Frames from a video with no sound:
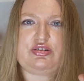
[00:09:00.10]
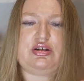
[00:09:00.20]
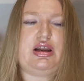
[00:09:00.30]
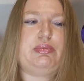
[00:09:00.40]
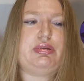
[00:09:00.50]
and
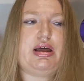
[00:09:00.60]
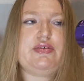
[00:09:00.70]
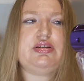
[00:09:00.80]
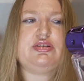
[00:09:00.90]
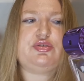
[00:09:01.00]
I'm
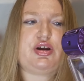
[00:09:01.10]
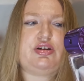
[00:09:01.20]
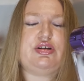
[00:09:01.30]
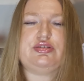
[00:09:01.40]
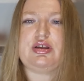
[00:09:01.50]
loving this
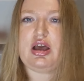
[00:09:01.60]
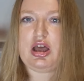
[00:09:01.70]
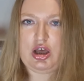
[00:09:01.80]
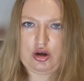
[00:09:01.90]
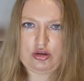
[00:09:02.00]
fragrance.
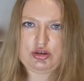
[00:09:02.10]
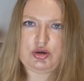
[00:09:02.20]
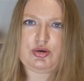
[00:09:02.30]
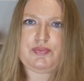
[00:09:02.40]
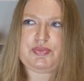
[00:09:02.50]

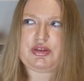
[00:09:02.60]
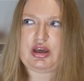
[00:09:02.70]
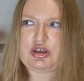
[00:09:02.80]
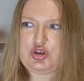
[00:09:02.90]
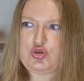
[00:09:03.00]
Although I
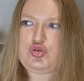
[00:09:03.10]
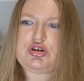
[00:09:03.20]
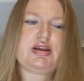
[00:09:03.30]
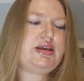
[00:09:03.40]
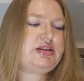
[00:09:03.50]

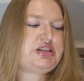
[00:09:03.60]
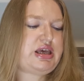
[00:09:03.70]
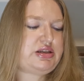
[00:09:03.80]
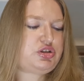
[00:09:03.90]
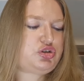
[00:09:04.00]
usually
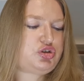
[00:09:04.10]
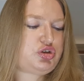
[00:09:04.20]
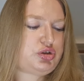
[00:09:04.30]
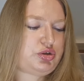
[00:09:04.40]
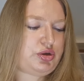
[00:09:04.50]
tend
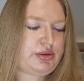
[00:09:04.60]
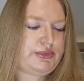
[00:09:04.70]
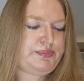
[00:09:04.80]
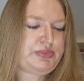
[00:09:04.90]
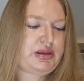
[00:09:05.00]
to
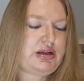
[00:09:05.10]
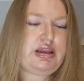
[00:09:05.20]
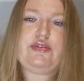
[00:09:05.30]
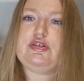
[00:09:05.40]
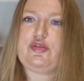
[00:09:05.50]

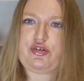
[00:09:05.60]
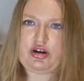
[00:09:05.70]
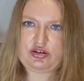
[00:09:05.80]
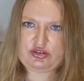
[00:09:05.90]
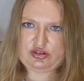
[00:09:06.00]
leave the
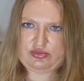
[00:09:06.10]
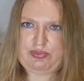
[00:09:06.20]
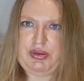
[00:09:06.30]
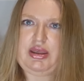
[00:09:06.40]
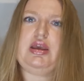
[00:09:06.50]
fragrances
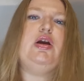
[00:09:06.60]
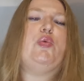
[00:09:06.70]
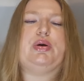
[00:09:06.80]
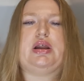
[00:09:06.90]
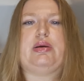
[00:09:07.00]
be
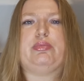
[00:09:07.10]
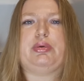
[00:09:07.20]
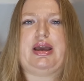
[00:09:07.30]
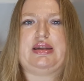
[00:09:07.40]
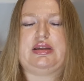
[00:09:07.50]
when I'm
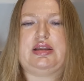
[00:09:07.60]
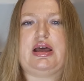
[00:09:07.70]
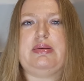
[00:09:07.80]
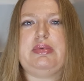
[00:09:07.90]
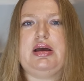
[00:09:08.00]
getting
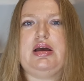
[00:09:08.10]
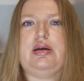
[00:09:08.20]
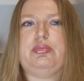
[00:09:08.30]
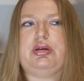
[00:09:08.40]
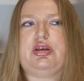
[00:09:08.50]
them,
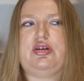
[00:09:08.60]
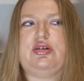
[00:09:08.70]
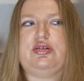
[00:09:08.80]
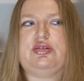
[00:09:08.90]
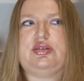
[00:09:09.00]

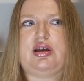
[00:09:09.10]
because